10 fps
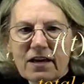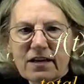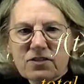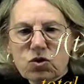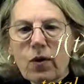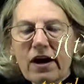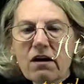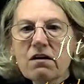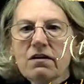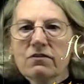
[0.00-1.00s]

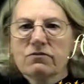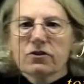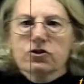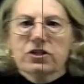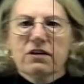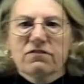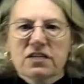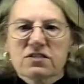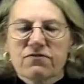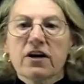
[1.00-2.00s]
square version of
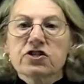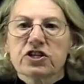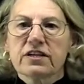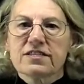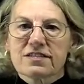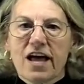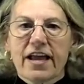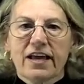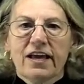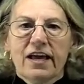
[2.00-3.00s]
this function, it's
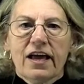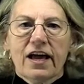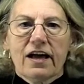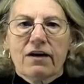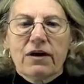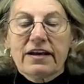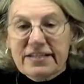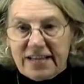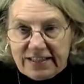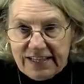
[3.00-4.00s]
like, and I
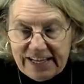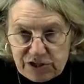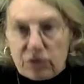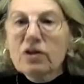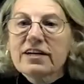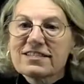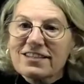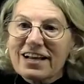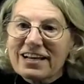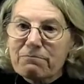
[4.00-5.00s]
take the integral, it's
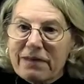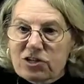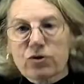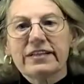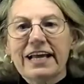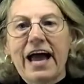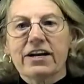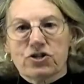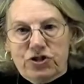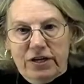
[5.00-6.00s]
like measuring the
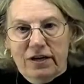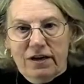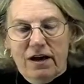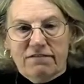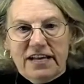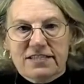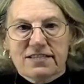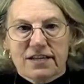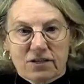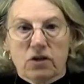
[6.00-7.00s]
energy of that
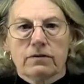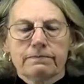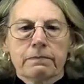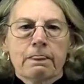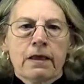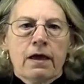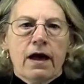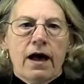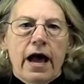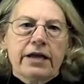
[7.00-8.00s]
signal.
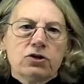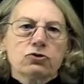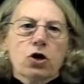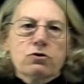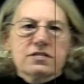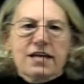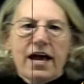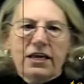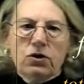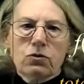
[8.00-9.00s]
You'll notice
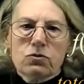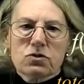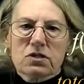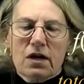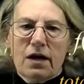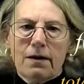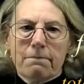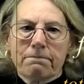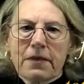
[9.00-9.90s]
I use the